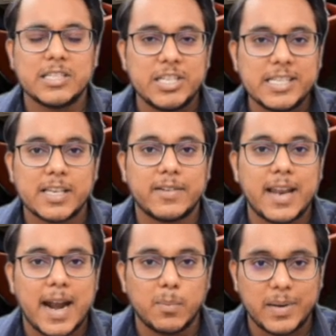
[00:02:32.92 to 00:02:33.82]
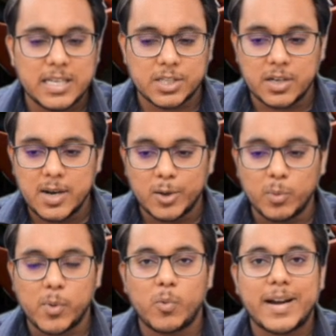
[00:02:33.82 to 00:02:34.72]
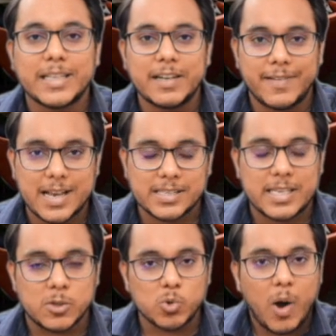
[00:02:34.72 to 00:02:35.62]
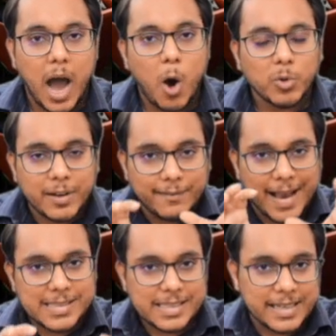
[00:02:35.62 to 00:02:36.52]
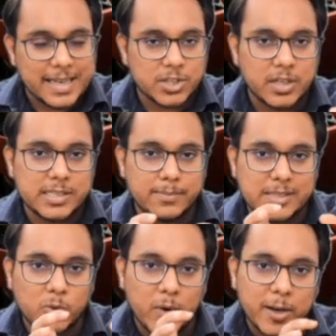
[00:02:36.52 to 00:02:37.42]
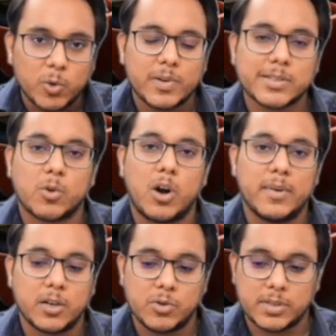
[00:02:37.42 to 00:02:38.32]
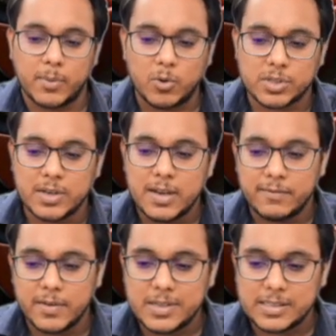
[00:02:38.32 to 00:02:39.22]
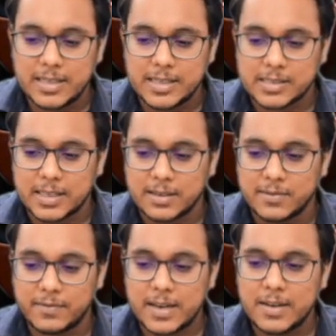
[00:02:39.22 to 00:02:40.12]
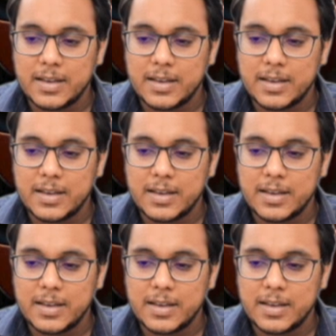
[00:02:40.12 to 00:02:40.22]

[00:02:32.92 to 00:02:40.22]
G7 had pledged to provide the vaccine. So how the vaccine and nationalism is going towards the common goods approach, we will see this thing. Fine.